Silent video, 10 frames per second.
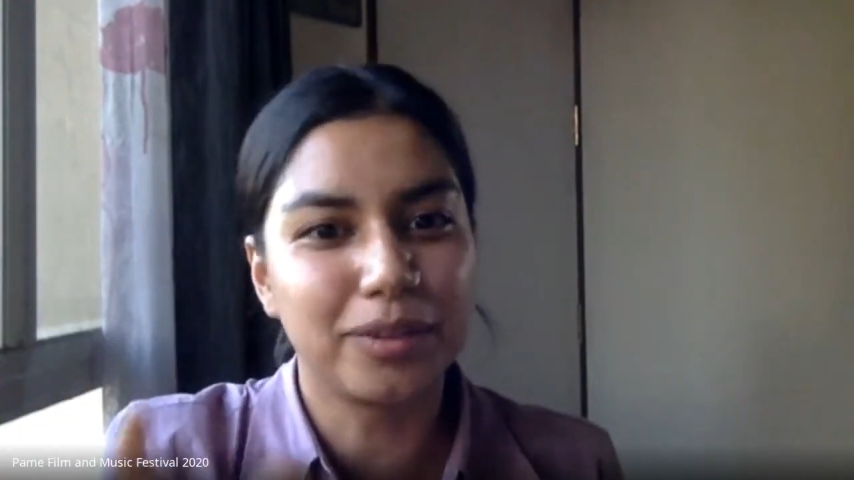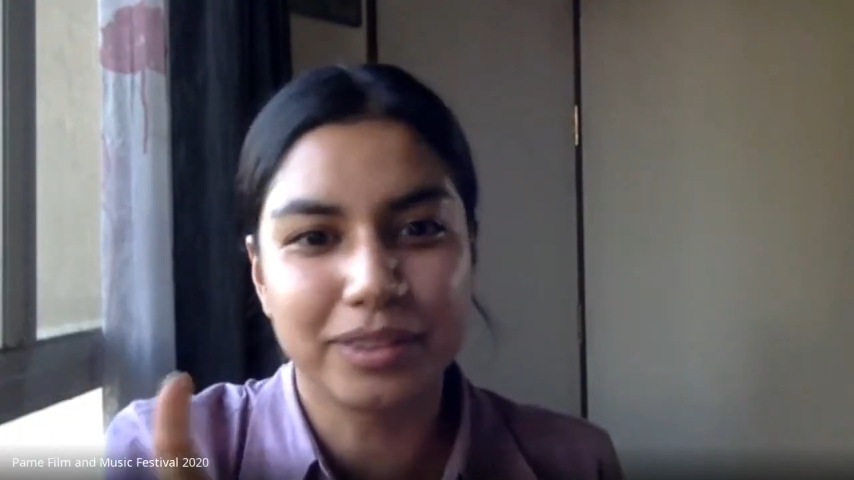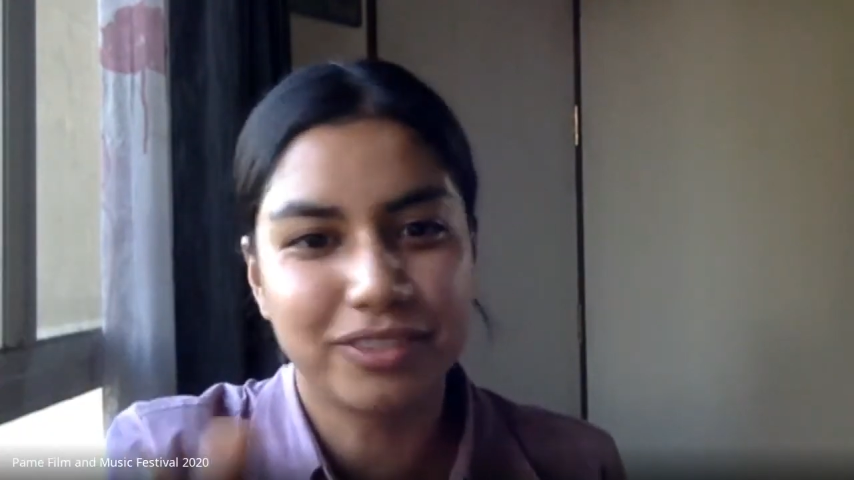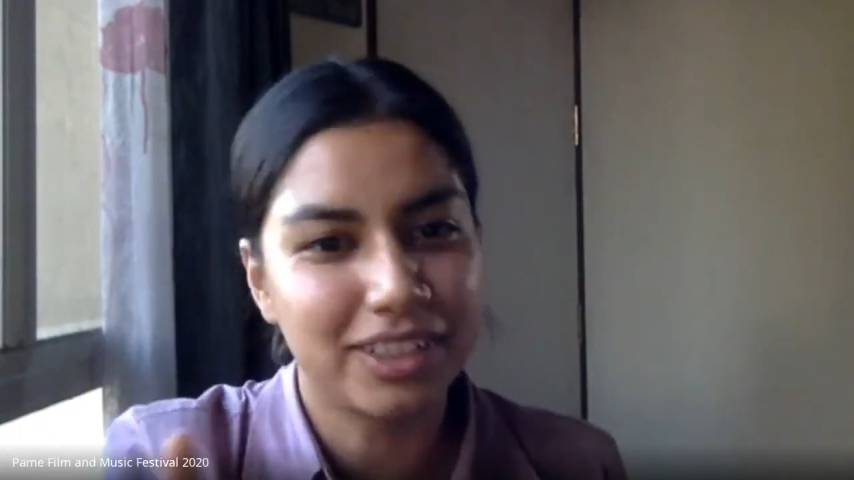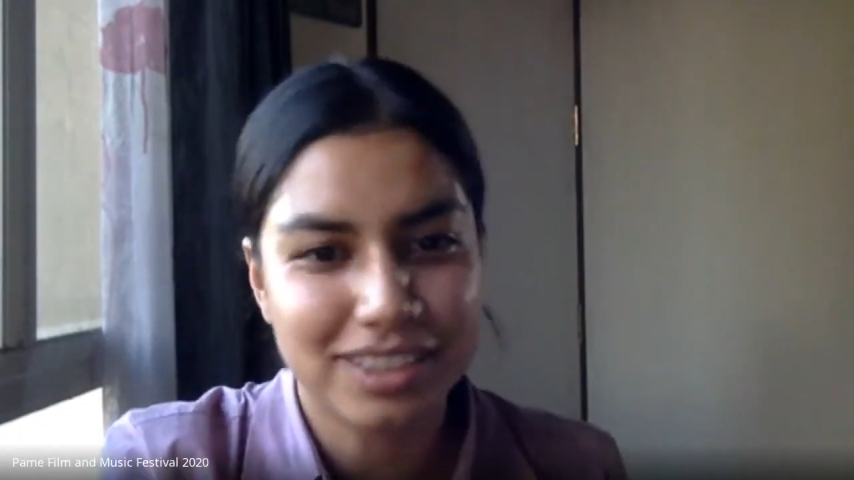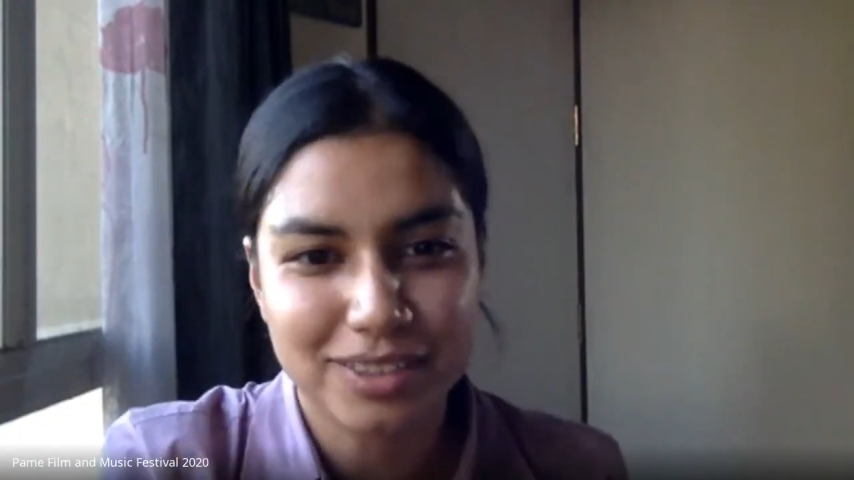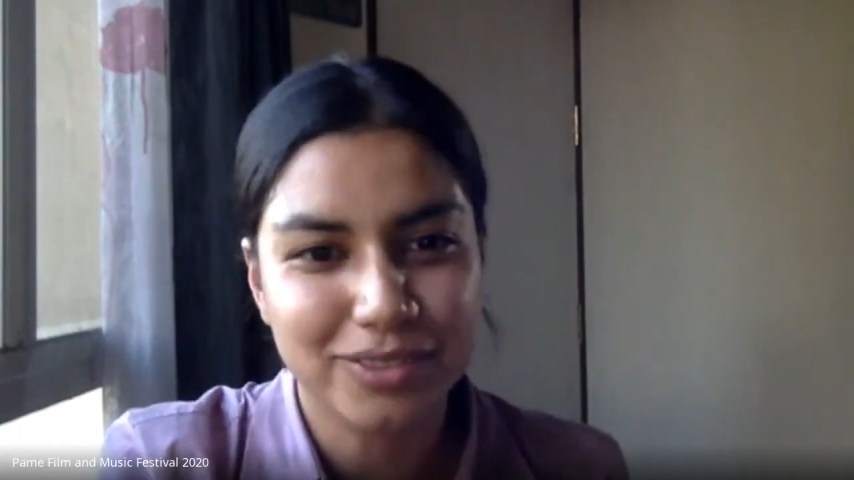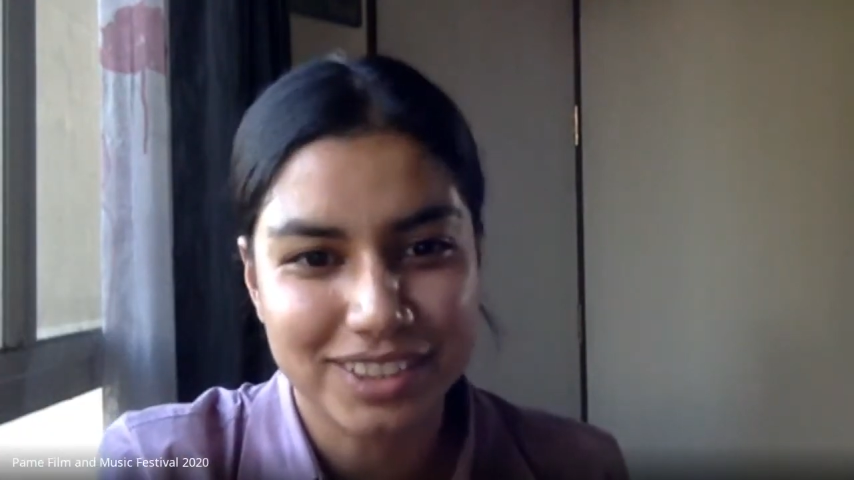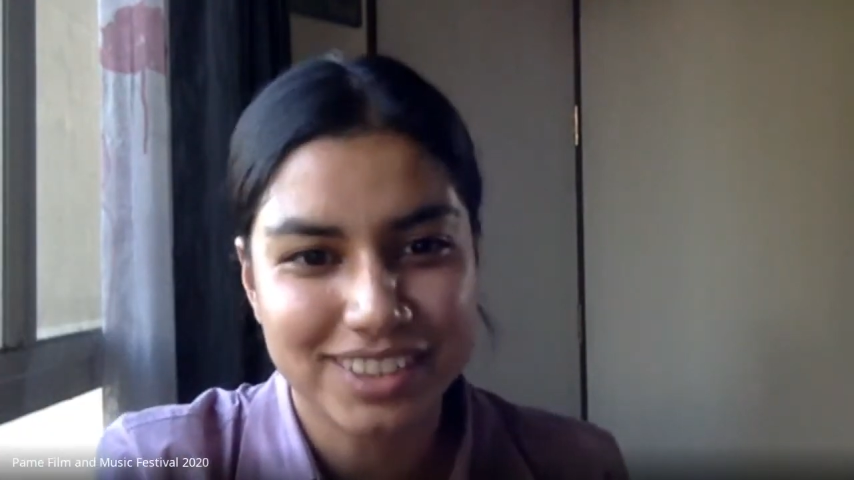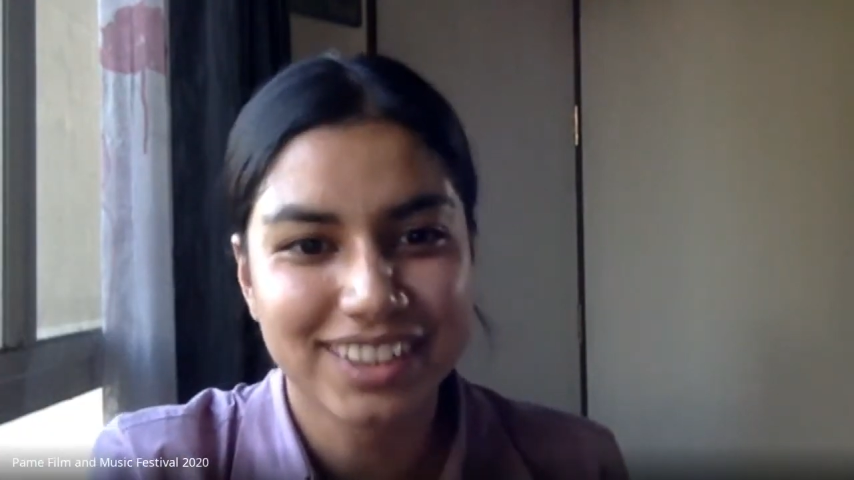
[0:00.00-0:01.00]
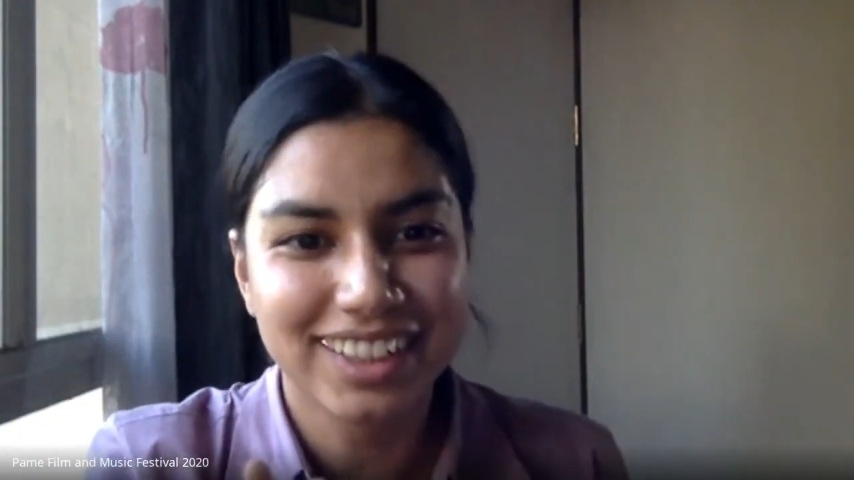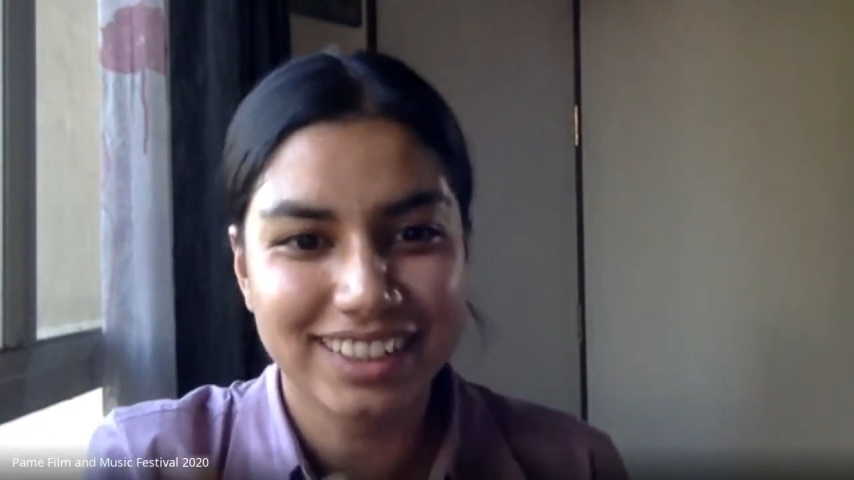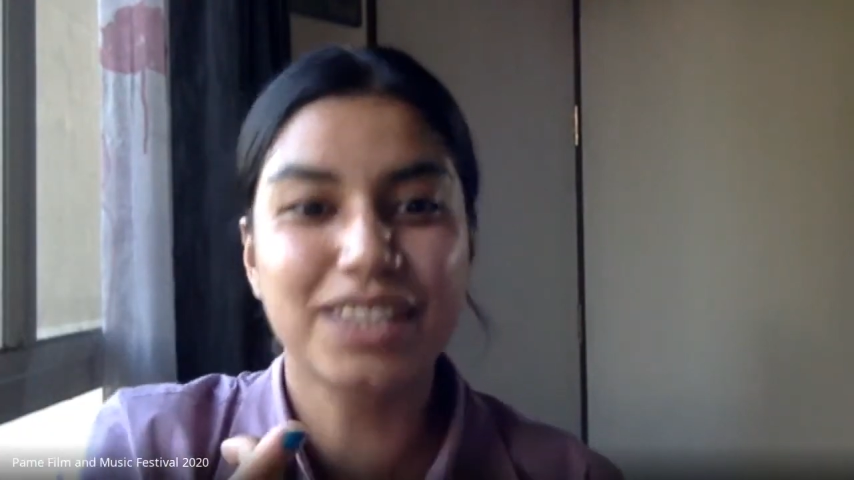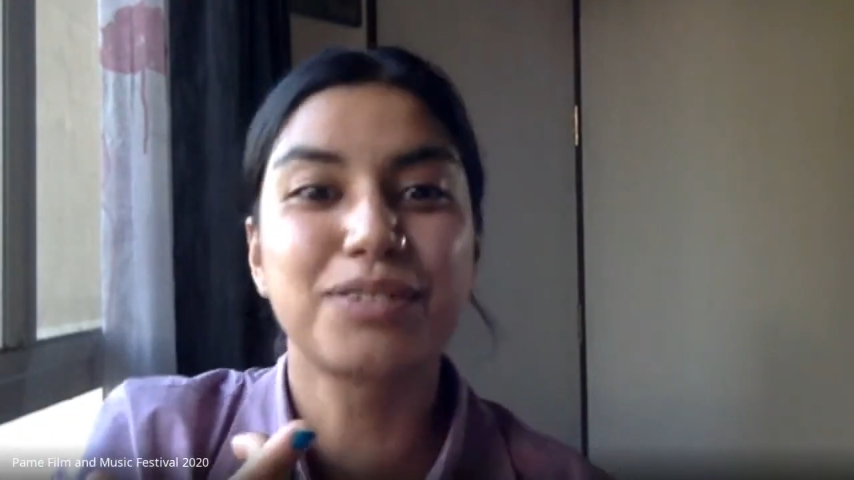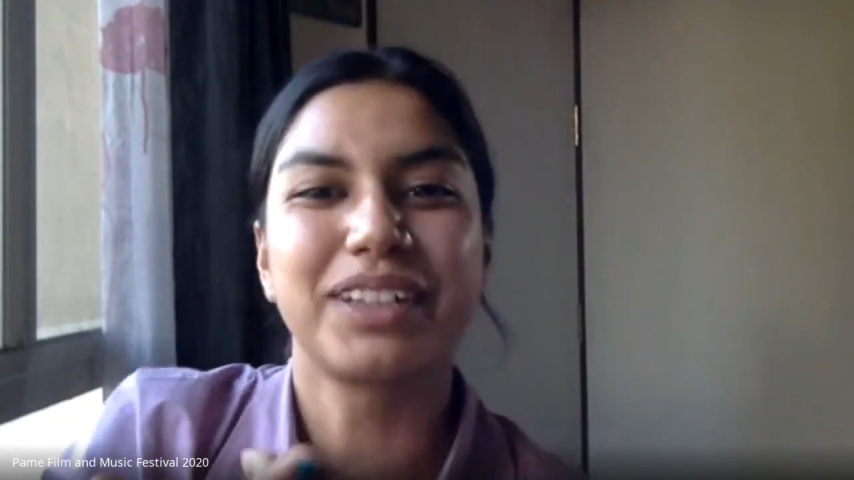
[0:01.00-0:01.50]
in festivals.
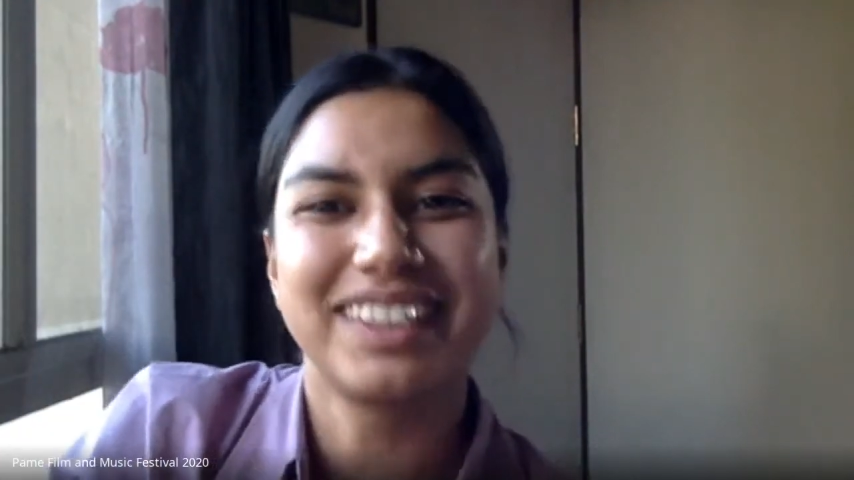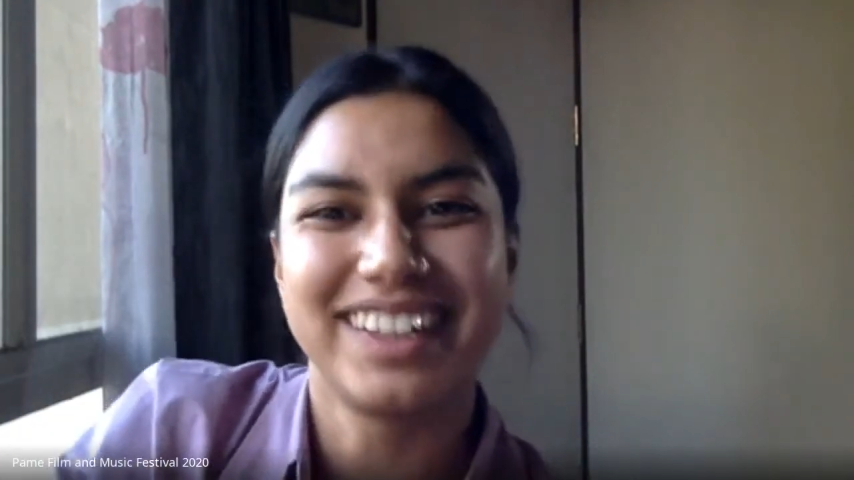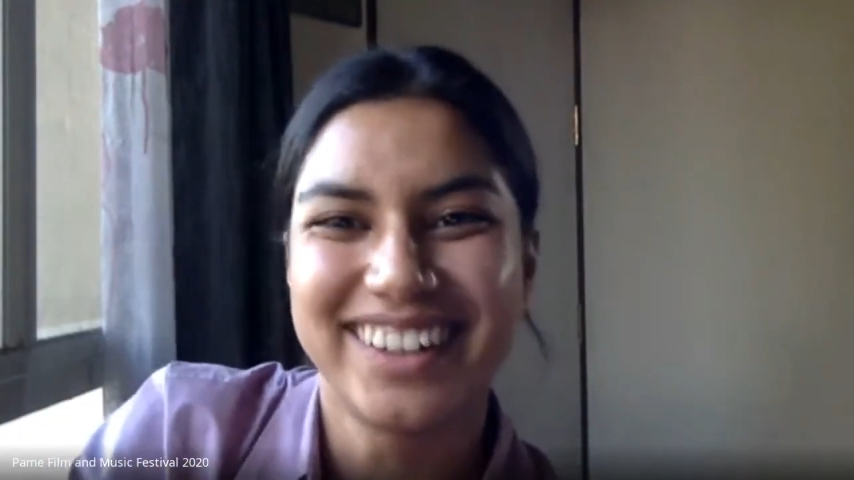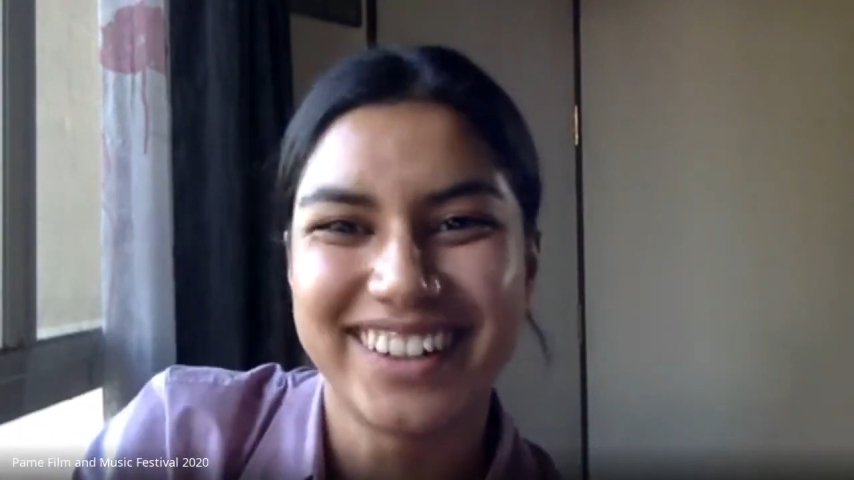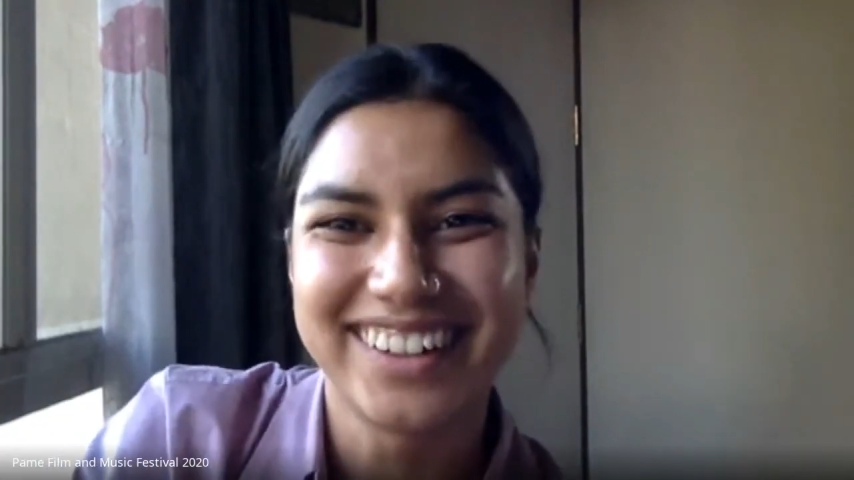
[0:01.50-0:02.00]
That's what they're.